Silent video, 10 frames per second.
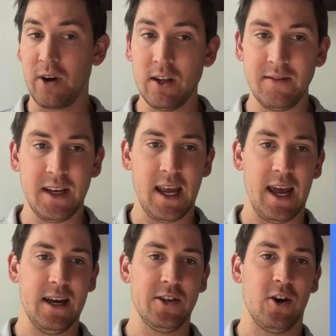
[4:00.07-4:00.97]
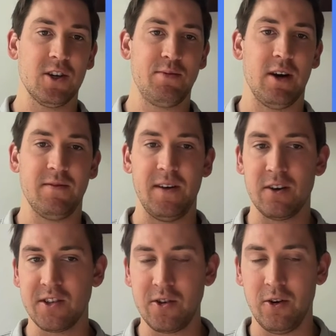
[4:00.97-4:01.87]
relevant and talks about
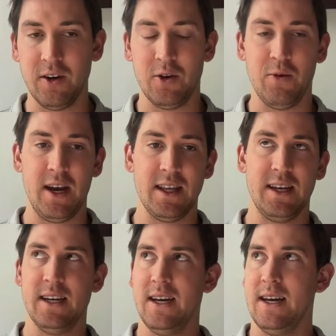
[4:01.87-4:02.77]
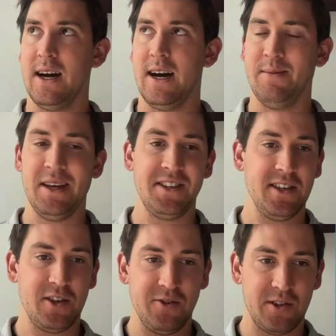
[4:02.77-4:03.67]
Verisoul in a way that
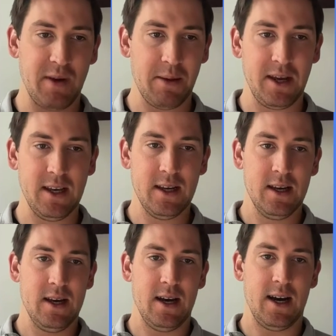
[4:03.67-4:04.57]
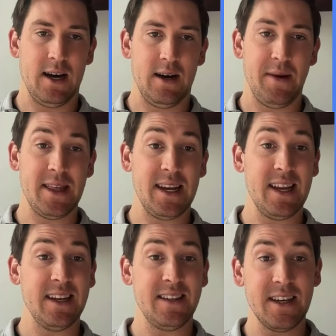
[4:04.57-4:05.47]
isn't too spammy. And then
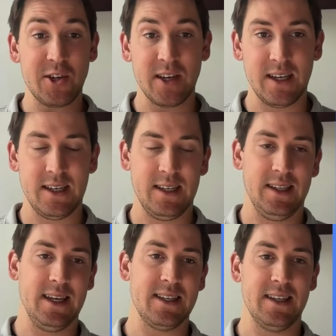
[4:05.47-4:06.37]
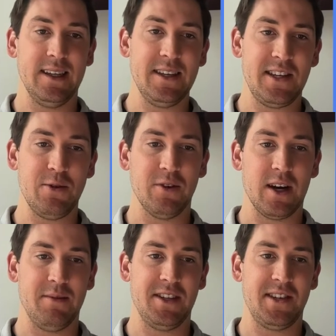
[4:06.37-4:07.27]
in addition, LinkedIn Lindsay will
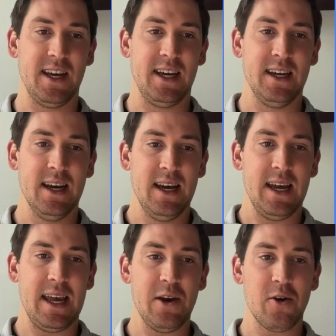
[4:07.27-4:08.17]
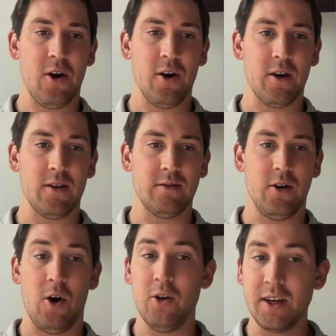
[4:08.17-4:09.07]
come and say, here are
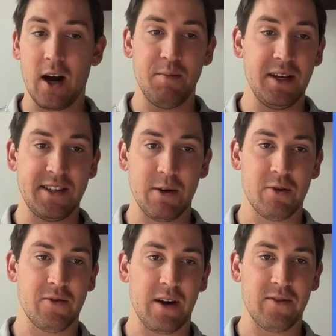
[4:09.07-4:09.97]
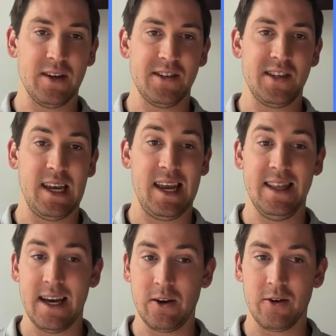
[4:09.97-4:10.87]
all the companies that were referenced
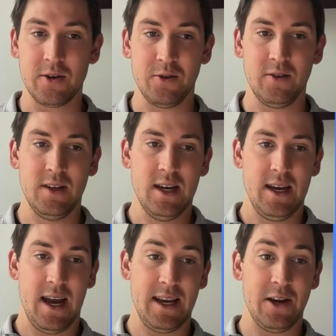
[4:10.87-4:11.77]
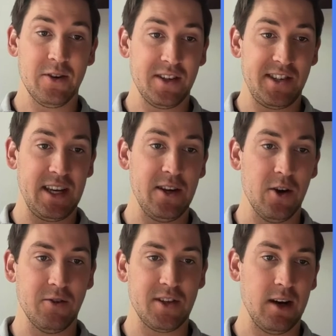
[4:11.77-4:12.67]
in that article, and here are the
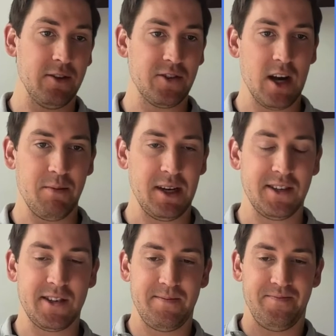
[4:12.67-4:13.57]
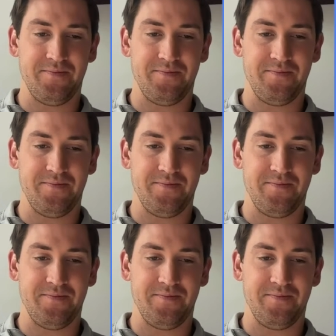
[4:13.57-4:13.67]
CEOs of those companies.